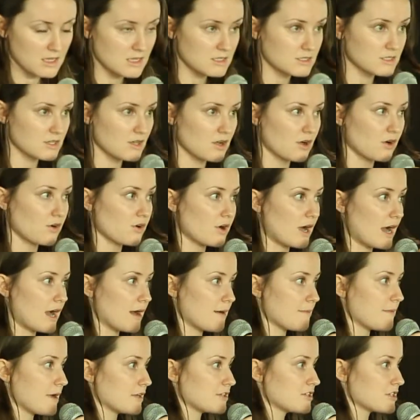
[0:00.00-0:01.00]
So
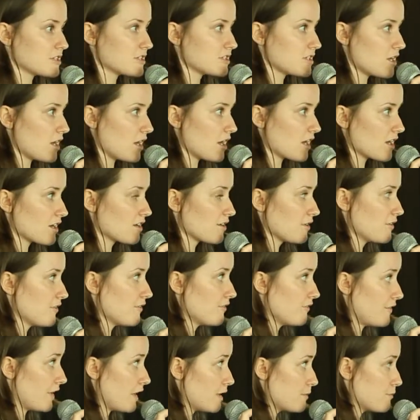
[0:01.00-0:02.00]
I'll just talk
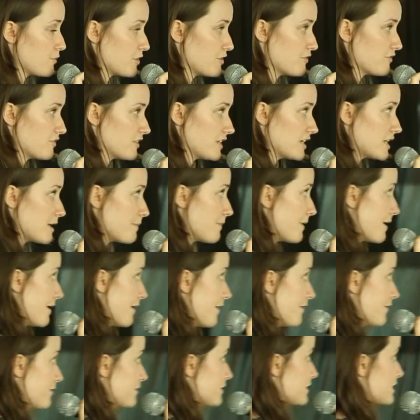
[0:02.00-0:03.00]
very briefly
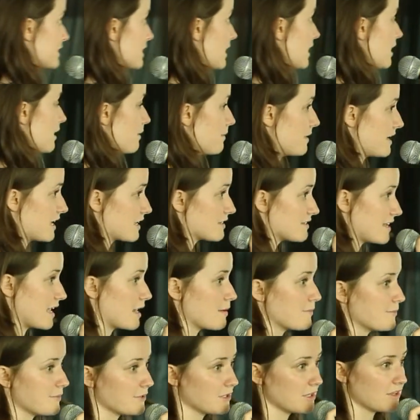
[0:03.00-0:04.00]
about an
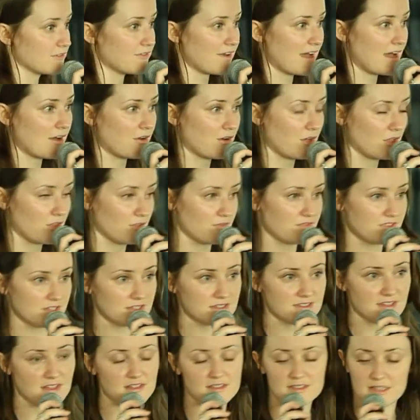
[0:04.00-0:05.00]
example of how all of these
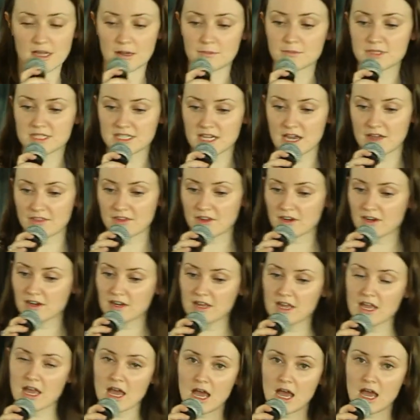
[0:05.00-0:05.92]
things come together.